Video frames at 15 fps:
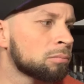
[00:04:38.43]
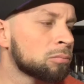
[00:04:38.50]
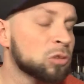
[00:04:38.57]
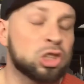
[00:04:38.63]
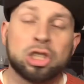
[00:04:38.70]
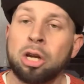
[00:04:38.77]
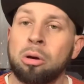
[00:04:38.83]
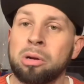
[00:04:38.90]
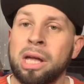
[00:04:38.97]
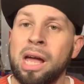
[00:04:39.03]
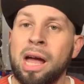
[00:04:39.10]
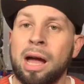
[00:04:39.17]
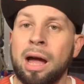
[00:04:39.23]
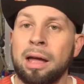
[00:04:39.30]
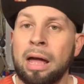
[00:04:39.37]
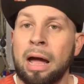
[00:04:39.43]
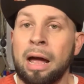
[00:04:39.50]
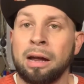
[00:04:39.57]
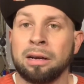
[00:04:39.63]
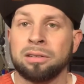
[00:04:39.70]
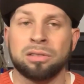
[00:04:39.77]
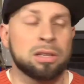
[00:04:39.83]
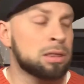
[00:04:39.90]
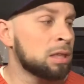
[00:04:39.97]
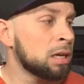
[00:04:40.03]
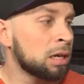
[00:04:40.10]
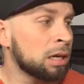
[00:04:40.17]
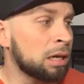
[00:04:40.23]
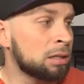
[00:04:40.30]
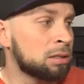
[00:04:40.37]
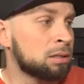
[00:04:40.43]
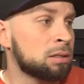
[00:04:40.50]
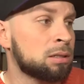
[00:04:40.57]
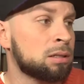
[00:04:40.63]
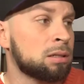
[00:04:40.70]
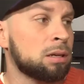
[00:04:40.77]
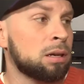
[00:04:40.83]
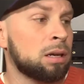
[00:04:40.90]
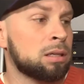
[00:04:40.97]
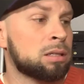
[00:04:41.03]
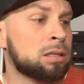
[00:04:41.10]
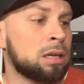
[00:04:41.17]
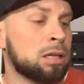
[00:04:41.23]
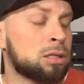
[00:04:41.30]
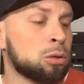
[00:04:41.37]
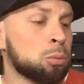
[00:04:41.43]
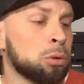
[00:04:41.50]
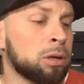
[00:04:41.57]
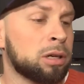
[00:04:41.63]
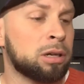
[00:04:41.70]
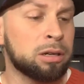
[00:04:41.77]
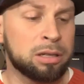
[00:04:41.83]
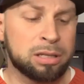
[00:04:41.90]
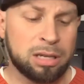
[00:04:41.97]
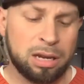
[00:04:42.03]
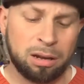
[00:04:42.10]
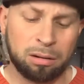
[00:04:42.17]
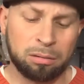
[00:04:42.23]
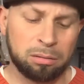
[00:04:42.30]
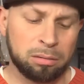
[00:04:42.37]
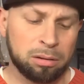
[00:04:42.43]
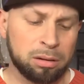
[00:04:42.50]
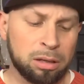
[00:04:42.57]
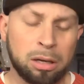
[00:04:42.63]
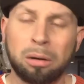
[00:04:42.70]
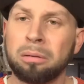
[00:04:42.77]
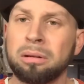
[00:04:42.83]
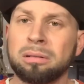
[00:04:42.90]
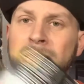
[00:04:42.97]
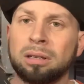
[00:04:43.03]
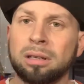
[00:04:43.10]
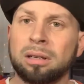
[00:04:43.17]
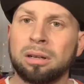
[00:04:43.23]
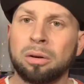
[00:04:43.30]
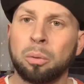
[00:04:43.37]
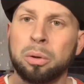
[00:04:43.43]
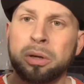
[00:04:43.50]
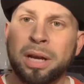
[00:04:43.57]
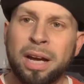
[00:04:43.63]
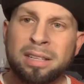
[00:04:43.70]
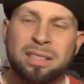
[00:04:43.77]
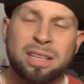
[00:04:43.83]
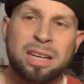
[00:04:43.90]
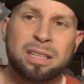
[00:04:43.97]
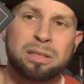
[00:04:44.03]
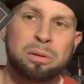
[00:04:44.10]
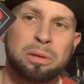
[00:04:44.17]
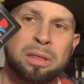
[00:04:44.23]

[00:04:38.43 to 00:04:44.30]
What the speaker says: So yeah, I honestly think it's a really good deal. You know, what do you guys think? Do you